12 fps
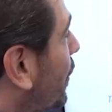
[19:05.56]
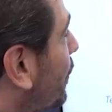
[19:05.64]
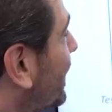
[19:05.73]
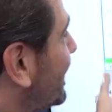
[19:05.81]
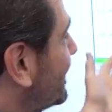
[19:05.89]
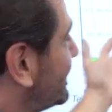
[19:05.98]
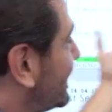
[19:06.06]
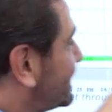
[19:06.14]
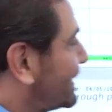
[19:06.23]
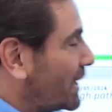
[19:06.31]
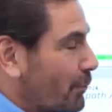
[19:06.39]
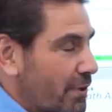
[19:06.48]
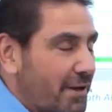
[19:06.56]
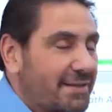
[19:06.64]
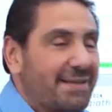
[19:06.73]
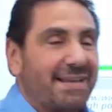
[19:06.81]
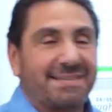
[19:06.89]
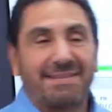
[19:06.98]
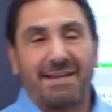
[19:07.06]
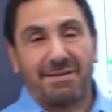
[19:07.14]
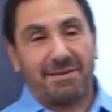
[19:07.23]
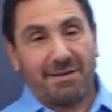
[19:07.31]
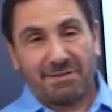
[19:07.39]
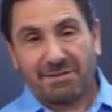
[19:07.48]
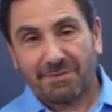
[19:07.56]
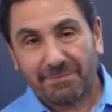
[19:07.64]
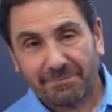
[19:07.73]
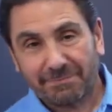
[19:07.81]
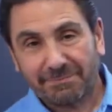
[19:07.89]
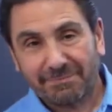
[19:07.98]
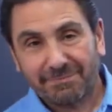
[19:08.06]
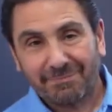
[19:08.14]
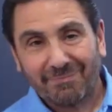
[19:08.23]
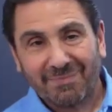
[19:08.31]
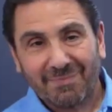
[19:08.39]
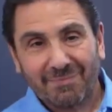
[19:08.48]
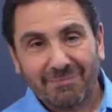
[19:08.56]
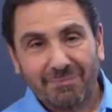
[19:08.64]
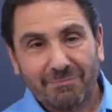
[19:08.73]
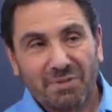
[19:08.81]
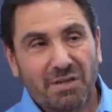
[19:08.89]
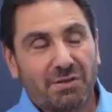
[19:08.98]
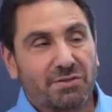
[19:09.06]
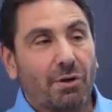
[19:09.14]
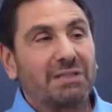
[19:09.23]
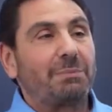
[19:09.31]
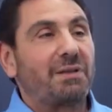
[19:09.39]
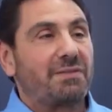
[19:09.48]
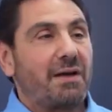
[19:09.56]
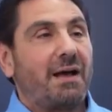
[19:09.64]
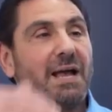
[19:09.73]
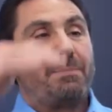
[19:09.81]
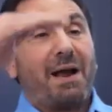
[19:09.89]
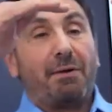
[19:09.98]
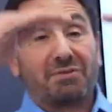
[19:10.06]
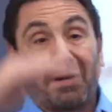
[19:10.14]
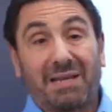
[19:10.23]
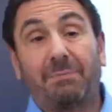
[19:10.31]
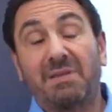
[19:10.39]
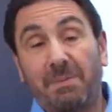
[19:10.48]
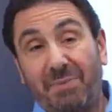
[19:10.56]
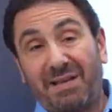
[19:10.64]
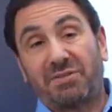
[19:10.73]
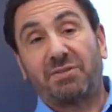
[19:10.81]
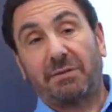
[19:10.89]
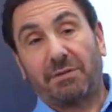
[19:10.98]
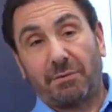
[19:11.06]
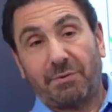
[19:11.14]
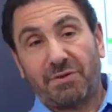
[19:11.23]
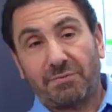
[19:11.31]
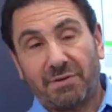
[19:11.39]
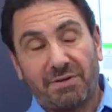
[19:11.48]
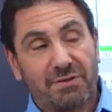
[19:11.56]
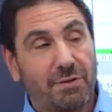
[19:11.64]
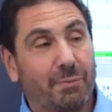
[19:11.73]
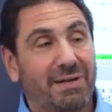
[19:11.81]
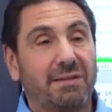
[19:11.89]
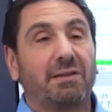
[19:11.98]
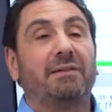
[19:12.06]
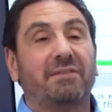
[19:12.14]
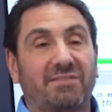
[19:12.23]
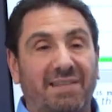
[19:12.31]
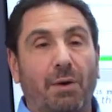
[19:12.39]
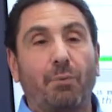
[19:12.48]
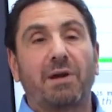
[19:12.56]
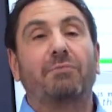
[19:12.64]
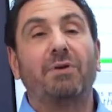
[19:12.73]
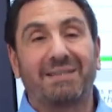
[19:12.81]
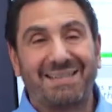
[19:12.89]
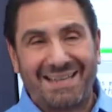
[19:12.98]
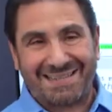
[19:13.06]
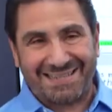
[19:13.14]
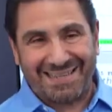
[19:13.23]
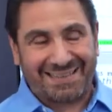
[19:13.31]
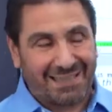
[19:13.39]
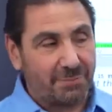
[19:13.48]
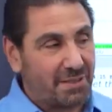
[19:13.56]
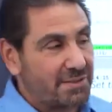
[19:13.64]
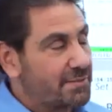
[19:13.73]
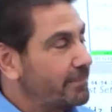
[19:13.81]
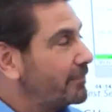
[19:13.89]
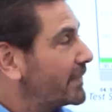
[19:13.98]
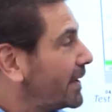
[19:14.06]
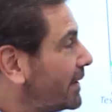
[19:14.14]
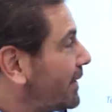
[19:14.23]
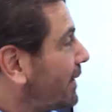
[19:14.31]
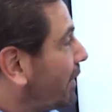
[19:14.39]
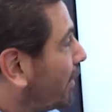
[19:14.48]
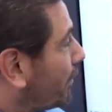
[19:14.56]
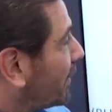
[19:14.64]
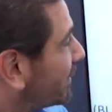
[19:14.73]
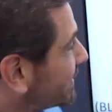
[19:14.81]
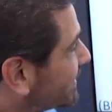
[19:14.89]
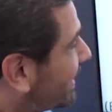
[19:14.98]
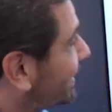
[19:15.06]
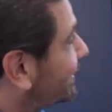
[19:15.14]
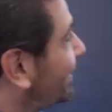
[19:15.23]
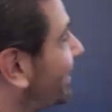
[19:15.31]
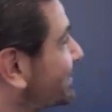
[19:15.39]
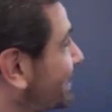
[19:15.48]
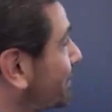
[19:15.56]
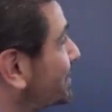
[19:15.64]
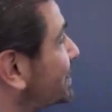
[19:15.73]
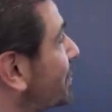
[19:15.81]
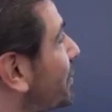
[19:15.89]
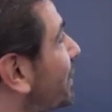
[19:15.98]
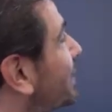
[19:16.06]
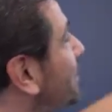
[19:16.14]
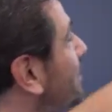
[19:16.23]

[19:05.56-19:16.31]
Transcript: we got to understand what our test set does. Because ultimately, the high power is going to give me the best signal-to-noise ratio. We need to understand what are our test set limits. Well, this kind of tells you. Now, we said we're going to